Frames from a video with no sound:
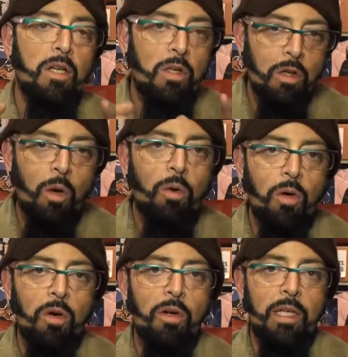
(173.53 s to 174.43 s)
no
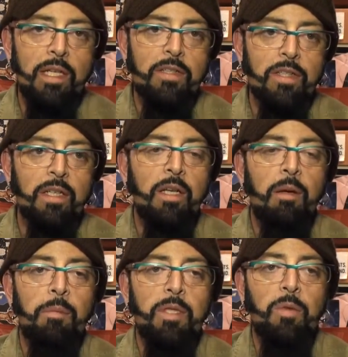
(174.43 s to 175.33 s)
correlation
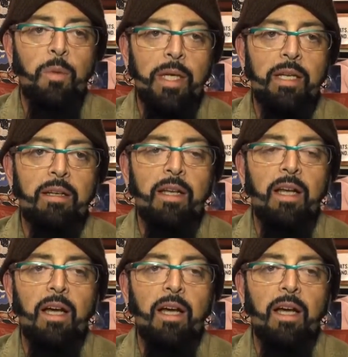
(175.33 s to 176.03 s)
between